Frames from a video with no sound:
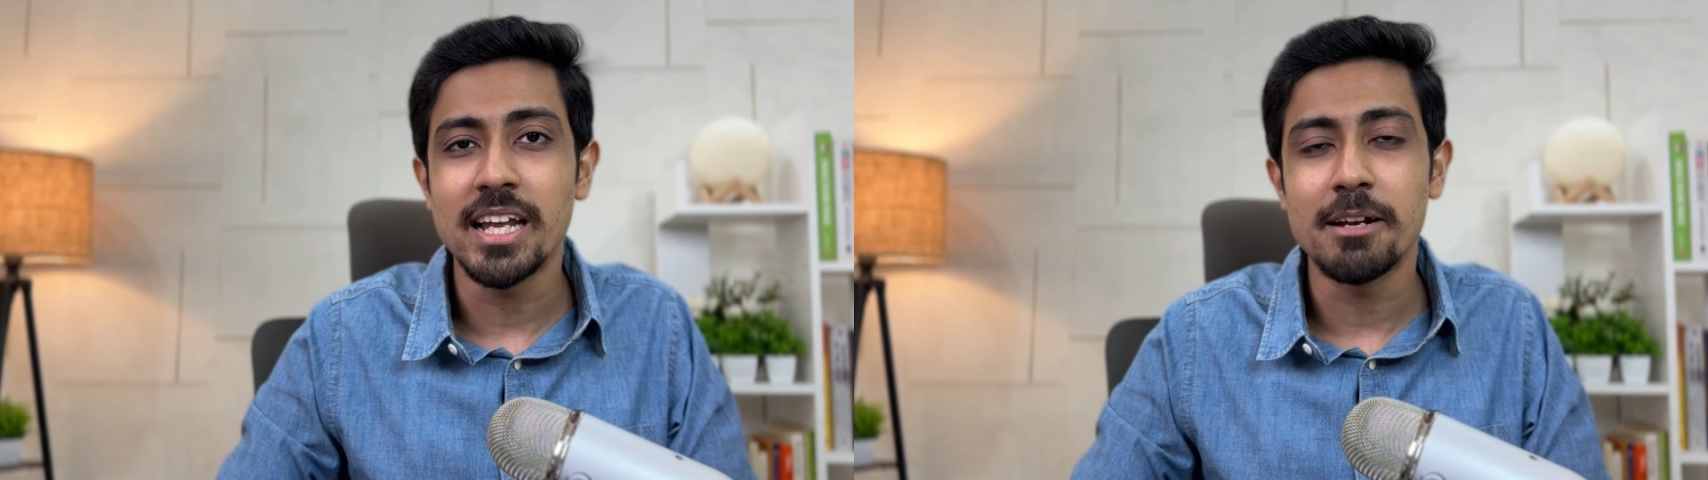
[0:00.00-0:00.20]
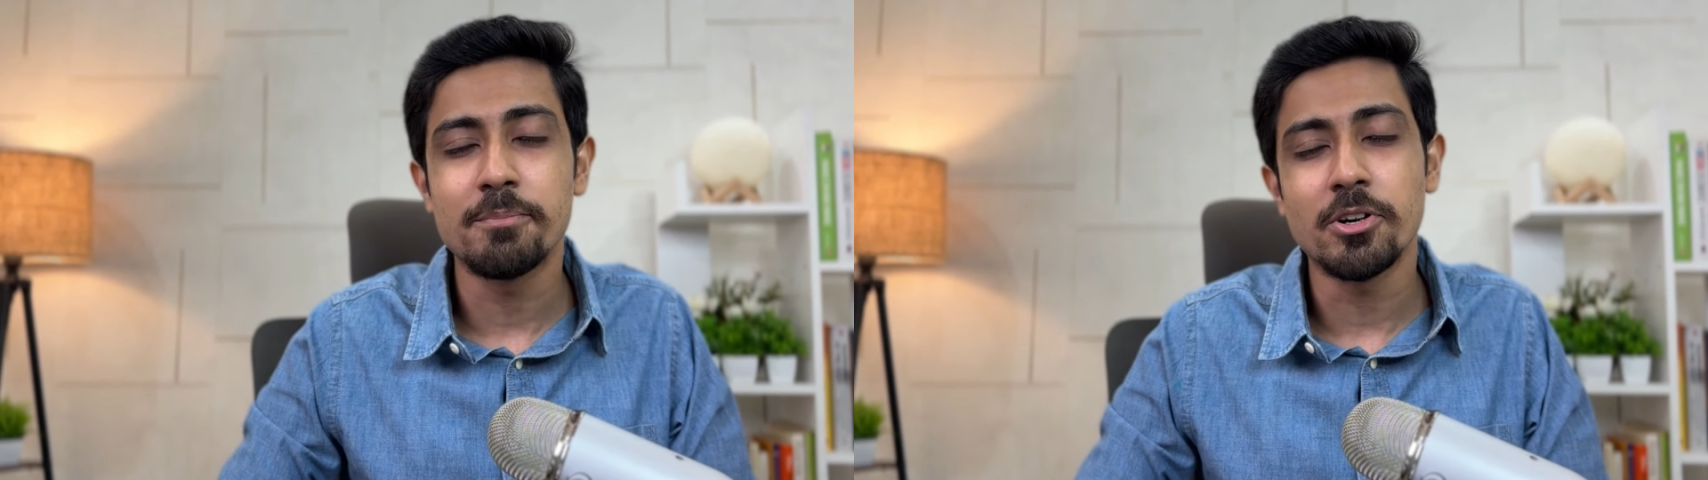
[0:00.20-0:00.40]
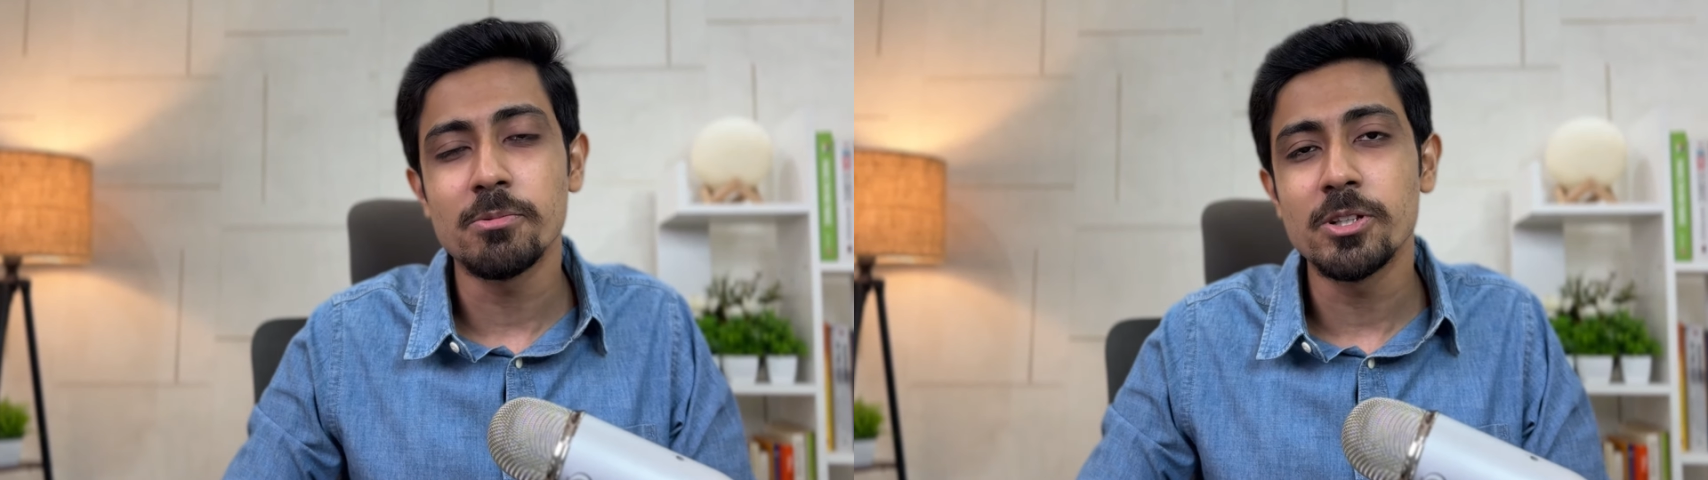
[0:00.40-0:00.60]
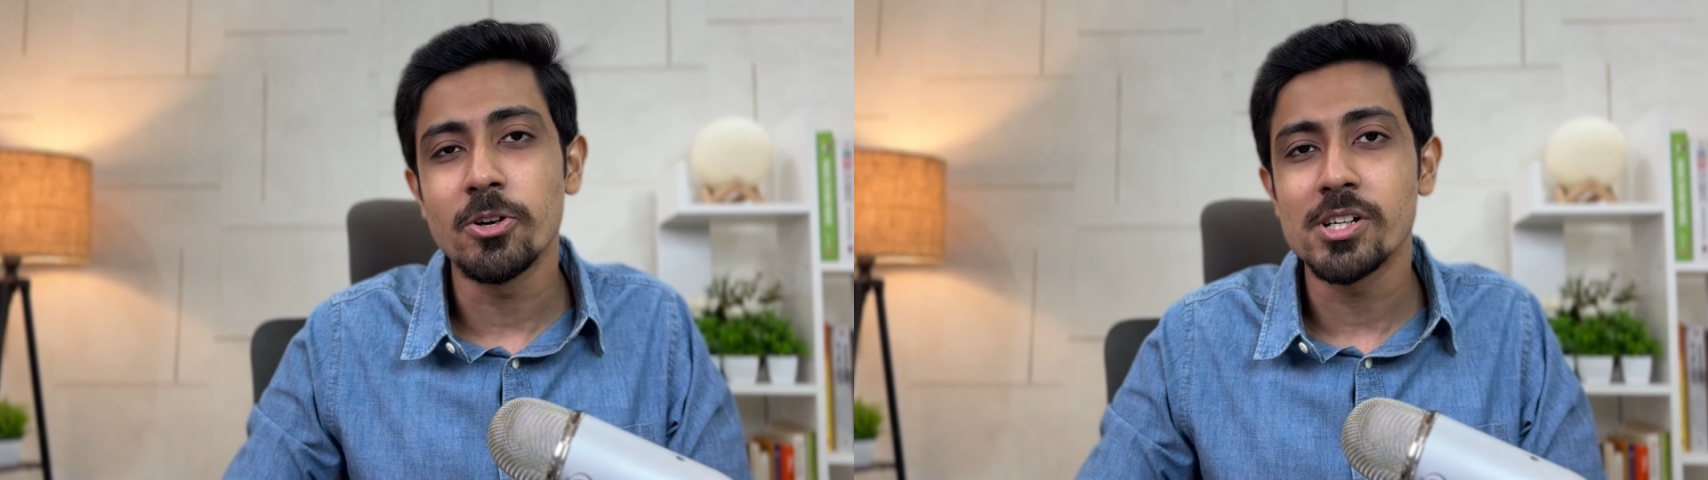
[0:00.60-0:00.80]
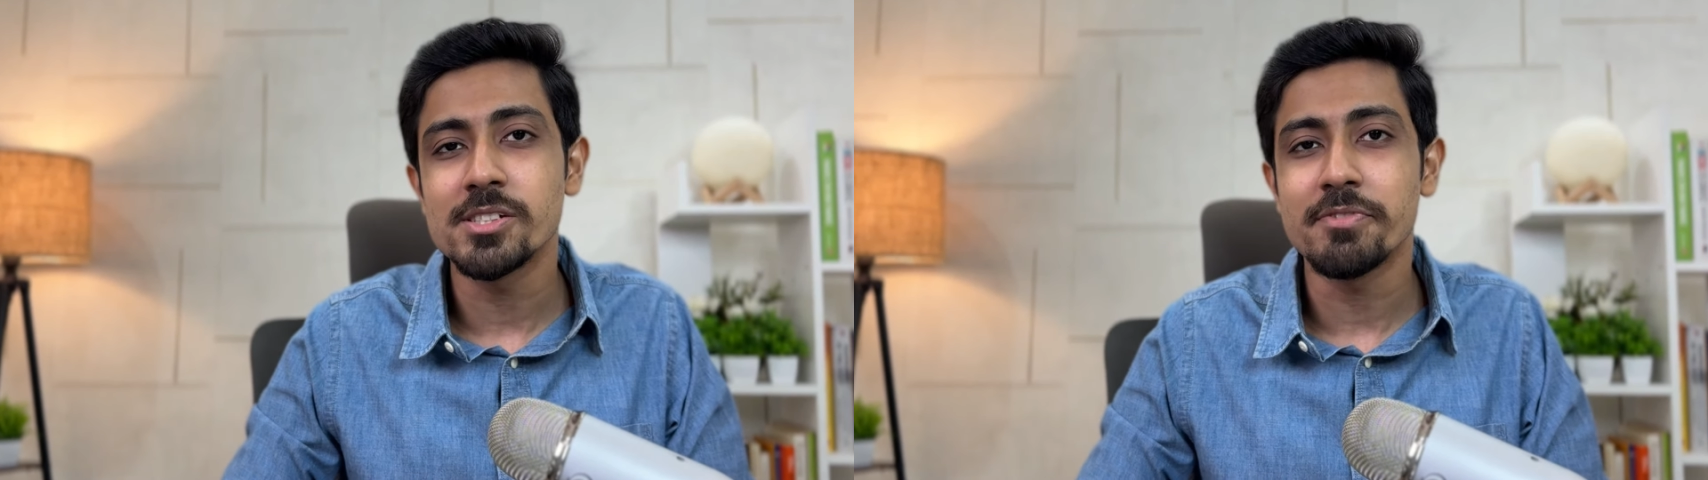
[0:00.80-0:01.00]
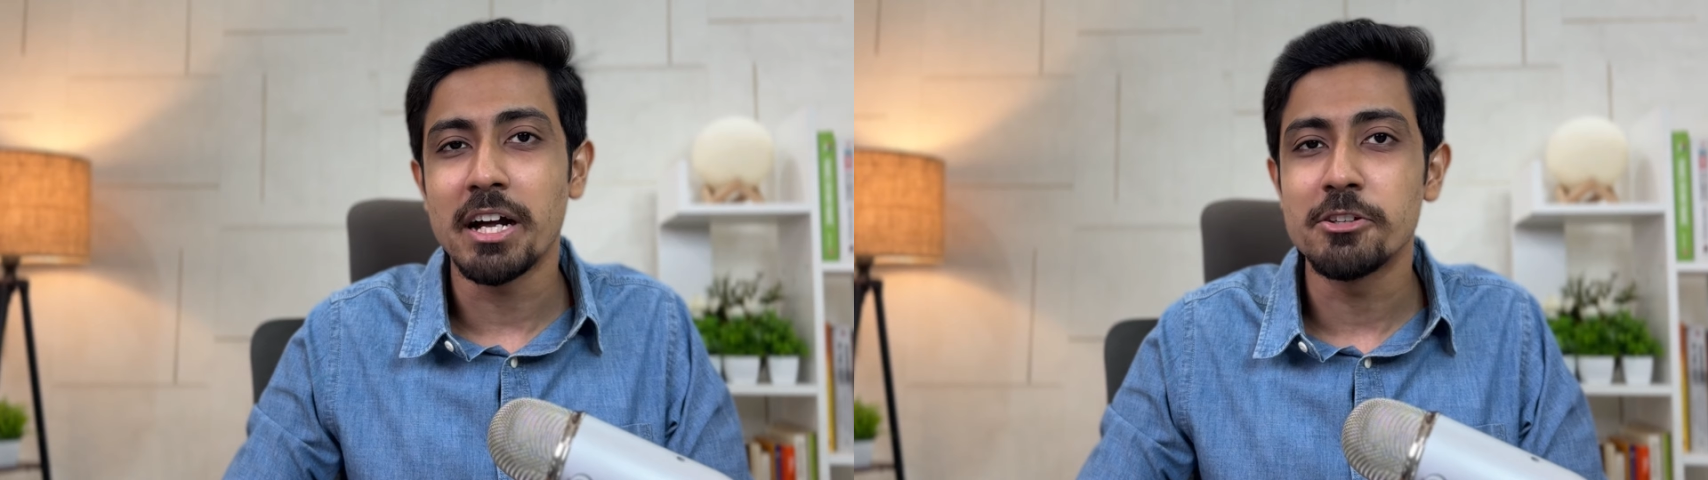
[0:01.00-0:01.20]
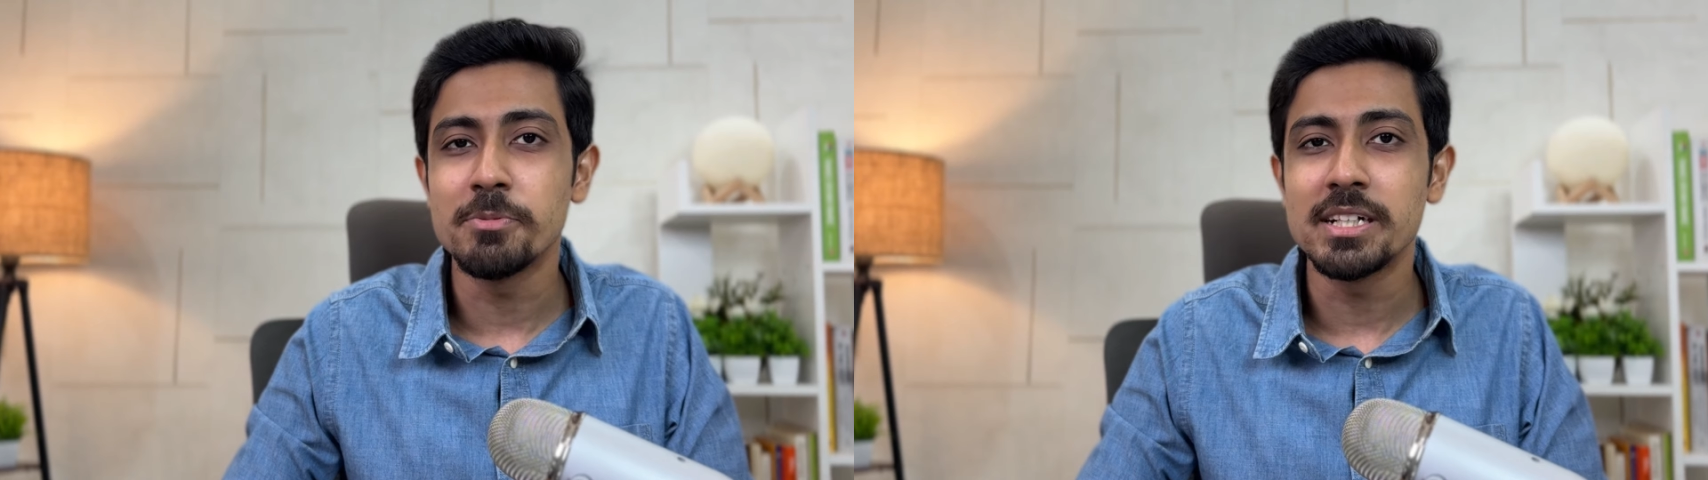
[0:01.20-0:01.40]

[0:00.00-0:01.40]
and probably lost valuable